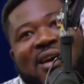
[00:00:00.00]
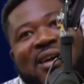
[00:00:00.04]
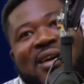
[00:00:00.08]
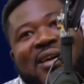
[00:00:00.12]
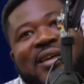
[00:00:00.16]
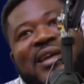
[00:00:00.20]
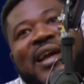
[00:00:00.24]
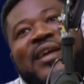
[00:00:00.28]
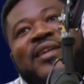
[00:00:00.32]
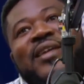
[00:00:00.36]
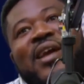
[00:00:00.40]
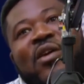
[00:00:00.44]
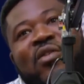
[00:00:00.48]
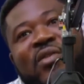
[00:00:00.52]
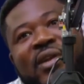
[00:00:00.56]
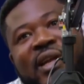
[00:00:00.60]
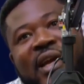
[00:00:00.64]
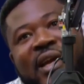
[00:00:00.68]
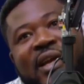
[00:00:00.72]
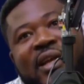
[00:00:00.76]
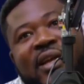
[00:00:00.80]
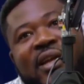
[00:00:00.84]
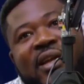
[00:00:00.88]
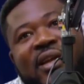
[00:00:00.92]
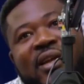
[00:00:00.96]
yenye
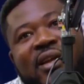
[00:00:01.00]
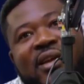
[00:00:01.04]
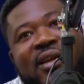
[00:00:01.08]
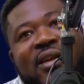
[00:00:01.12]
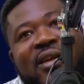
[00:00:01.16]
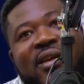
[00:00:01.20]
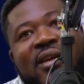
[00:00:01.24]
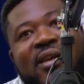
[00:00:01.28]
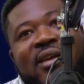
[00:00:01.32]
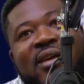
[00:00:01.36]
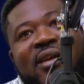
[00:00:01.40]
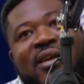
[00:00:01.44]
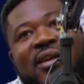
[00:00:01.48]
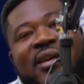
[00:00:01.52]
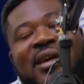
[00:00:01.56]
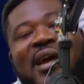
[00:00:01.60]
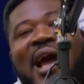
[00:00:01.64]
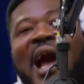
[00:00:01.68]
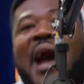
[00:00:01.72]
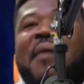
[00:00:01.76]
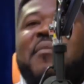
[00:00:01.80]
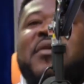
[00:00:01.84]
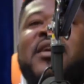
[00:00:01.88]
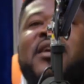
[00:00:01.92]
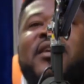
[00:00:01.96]

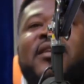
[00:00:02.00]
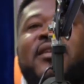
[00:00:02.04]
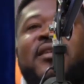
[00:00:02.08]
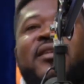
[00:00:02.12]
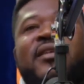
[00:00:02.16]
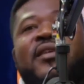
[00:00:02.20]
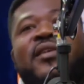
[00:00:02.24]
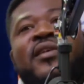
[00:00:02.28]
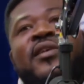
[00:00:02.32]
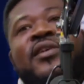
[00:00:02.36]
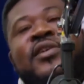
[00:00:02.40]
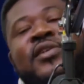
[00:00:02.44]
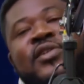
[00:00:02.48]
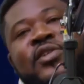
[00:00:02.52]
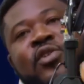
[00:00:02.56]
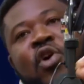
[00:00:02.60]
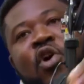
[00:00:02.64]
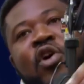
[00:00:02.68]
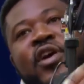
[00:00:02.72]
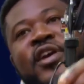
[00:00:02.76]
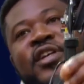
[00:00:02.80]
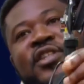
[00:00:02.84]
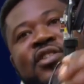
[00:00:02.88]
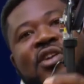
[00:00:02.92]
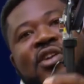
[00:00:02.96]
odeni. I mean,
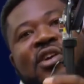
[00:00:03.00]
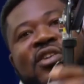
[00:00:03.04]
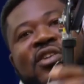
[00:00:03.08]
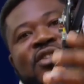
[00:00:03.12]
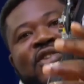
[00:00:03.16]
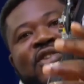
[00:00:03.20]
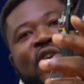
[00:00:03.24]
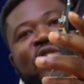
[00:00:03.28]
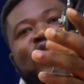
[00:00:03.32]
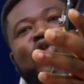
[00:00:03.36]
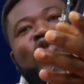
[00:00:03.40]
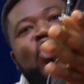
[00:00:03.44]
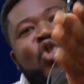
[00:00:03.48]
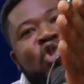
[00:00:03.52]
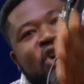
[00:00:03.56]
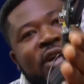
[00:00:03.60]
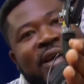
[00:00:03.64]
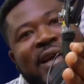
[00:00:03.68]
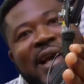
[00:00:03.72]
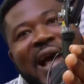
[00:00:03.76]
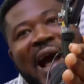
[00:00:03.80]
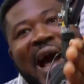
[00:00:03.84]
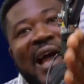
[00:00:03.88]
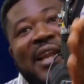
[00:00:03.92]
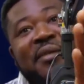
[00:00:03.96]
so he should also
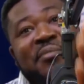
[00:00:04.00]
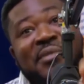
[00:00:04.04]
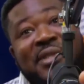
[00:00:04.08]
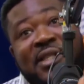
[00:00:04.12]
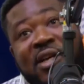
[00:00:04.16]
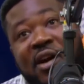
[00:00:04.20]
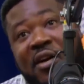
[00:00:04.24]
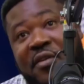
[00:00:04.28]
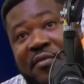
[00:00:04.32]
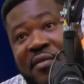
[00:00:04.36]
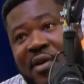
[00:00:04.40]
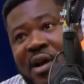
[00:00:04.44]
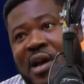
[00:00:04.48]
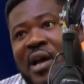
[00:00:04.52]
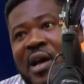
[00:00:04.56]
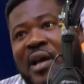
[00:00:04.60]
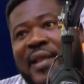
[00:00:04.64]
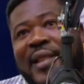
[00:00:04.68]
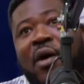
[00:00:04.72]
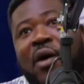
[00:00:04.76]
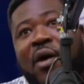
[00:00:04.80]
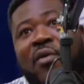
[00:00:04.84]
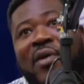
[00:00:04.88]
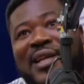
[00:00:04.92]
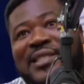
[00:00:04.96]
look at himself.
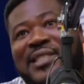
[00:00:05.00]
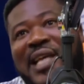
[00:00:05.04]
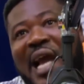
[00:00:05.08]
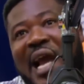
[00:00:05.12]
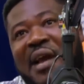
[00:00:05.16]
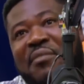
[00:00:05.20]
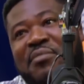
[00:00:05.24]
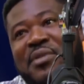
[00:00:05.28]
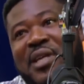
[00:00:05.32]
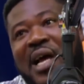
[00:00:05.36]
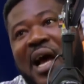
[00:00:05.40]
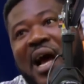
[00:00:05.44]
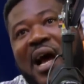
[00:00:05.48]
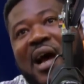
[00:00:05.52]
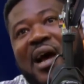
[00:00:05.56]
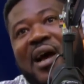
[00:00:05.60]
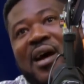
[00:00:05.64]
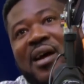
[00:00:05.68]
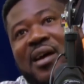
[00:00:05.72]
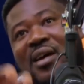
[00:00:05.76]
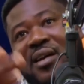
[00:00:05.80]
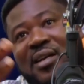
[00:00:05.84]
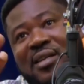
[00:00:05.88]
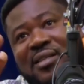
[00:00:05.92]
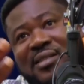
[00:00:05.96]
There were times
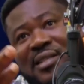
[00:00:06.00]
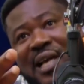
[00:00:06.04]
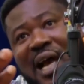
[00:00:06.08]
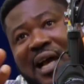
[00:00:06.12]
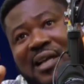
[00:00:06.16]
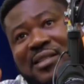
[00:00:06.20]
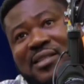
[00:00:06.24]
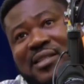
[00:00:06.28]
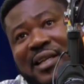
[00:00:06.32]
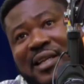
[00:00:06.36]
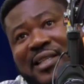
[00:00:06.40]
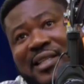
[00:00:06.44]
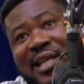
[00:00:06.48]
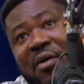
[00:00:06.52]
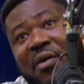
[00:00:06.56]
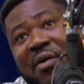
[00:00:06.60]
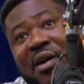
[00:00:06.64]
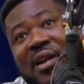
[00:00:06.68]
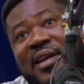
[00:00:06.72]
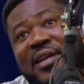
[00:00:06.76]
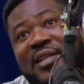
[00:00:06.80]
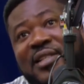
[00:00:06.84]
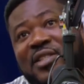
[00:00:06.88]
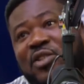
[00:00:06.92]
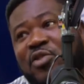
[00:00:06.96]
Sasha
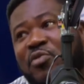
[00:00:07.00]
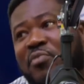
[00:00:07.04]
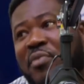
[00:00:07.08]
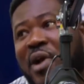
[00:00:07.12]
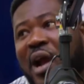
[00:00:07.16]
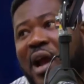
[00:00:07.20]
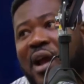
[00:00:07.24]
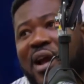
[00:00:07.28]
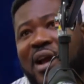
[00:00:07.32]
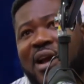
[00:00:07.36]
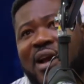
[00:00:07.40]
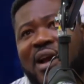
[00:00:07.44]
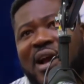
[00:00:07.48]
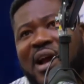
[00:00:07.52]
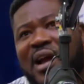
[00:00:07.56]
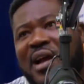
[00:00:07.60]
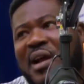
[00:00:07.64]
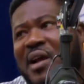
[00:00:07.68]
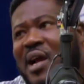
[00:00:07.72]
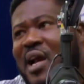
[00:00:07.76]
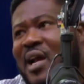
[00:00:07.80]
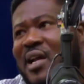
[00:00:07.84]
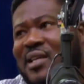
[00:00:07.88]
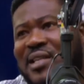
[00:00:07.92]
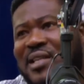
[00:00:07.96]
Tawali issue by.
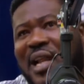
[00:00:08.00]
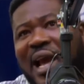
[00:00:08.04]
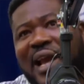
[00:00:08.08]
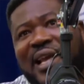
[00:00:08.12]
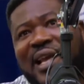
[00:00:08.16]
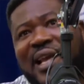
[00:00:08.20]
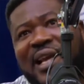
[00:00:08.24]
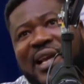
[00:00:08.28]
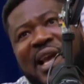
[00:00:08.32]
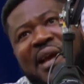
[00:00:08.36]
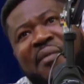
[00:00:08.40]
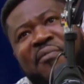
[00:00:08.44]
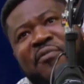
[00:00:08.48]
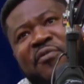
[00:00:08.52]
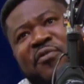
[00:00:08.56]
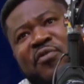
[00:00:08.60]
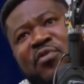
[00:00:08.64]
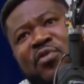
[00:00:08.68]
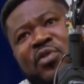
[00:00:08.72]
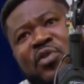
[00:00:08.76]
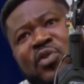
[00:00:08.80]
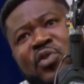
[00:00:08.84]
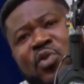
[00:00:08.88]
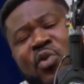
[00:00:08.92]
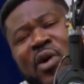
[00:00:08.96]
It's like he came
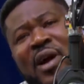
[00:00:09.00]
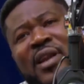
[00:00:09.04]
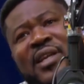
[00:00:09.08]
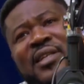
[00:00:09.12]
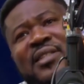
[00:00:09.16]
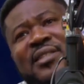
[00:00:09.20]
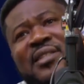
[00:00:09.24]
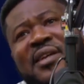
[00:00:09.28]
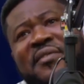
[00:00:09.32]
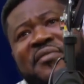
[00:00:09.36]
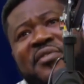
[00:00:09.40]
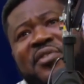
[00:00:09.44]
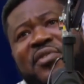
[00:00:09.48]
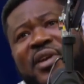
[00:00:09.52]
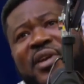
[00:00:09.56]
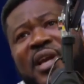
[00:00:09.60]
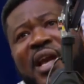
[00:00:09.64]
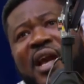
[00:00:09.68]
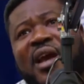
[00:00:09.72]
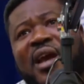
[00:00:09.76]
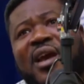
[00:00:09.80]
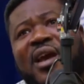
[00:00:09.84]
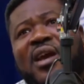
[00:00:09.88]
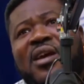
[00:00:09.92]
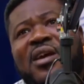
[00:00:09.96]
to an interview
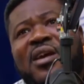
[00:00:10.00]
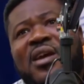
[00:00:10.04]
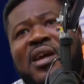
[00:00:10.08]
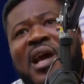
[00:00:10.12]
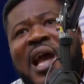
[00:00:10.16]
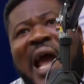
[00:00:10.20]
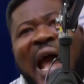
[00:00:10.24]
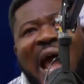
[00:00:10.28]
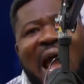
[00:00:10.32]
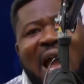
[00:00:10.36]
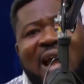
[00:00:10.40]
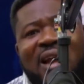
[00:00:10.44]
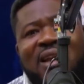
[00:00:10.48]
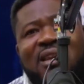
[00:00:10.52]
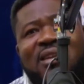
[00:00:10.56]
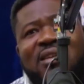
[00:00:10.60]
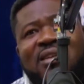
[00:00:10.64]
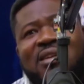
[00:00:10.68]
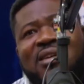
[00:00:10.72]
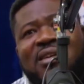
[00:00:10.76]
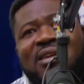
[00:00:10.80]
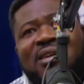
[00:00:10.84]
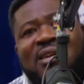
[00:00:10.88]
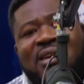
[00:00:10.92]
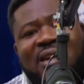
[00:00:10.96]
here, and
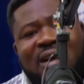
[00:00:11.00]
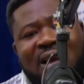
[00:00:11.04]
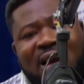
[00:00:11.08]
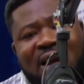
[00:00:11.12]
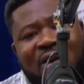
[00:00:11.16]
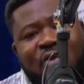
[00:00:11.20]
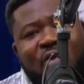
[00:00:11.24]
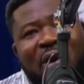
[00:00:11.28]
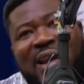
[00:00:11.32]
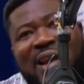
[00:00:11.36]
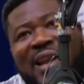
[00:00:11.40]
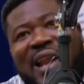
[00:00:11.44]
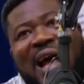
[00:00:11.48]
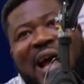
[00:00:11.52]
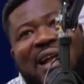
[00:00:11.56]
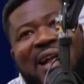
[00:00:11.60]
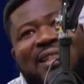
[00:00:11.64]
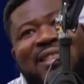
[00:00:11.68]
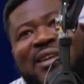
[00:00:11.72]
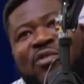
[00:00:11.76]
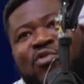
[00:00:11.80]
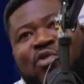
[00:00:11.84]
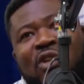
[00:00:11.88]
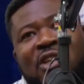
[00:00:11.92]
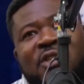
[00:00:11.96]
when that
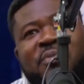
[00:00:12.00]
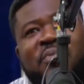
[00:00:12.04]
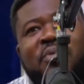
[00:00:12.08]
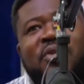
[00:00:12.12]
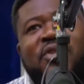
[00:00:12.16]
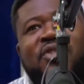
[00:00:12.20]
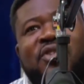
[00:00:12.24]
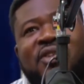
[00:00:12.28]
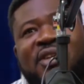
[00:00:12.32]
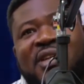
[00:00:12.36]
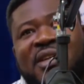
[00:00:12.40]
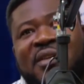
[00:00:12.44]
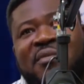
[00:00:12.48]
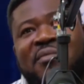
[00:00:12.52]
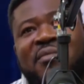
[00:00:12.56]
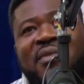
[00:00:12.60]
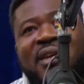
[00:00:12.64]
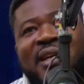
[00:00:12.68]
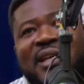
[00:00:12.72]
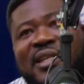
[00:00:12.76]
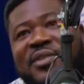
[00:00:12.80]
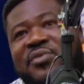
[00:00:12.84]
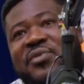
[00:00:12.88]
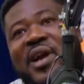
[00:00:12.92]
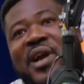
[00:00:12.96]
thing was pushing him,
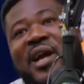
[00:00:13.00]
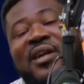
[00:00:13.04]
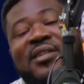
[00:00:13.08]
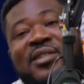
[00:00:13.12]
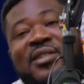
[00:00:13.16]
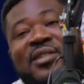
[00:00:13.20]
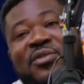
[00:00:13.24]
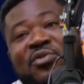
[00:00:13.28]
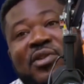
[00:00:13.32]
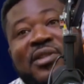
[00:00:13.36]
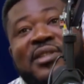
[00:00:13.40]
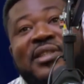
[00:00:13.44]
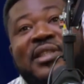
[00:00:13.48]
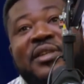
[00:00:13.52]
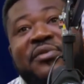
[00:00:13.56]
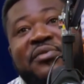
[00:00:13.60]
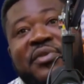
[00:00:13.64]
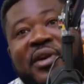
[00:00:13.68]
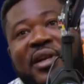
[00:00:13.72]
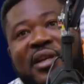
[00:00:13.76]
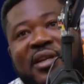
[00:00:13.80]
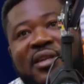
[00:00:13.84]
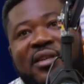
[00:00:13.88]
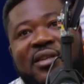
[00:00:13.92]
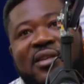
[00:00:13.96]
his reaction was
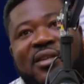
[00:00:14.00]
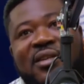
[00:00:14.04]
different.